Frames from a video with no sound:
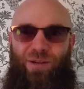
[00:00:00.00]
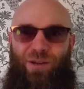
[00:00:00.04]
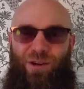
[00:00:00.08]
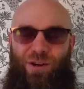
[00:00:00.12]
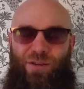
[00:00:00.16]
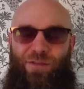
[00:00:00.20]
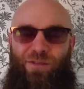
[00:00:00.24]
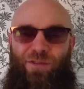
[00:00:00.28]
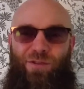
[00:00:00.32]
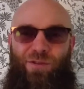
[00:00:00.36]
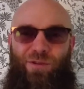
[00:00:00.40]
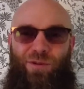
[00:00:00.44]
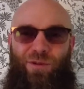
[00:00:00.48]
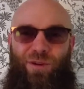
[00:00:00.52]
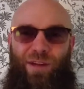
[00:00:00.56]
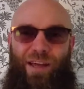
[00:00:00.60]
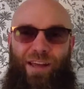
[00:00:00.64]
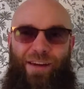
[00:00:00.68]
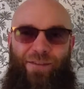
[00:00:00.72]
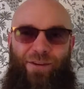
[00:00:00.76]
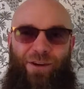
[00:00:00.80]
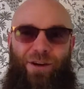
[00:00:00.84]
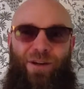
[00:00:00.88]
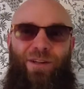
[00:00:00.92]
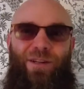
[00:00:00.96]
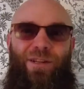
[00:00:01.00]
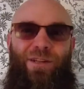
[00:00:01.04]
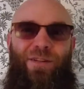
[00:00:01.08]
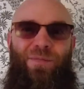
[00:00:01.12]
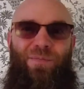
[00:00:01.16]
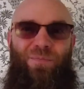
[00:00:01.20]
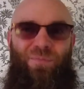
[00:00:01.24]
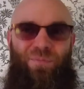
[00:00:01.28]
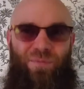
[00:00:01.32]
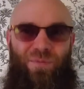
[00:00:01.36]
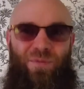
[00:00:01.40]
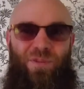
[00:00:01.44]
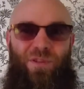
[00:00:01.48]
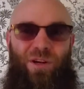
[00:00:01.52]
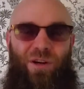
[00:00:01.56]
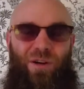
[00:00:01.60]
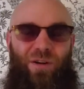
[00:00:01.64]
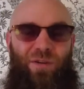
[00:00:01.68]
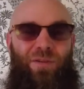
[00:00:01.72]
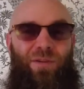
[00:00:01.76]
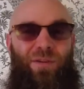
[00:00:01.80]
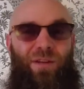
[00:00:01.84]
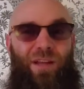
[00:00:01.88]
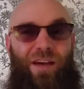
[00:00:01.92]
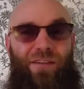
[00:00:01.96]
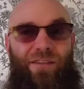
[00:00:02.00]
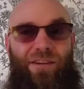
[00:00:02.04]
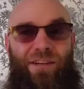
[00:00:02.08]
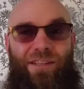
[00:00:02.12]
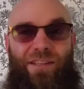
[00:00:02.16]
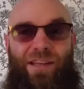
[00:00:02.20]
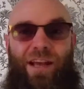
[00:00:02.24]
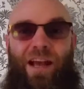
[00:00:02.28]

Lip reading: of Kullervo. So love it.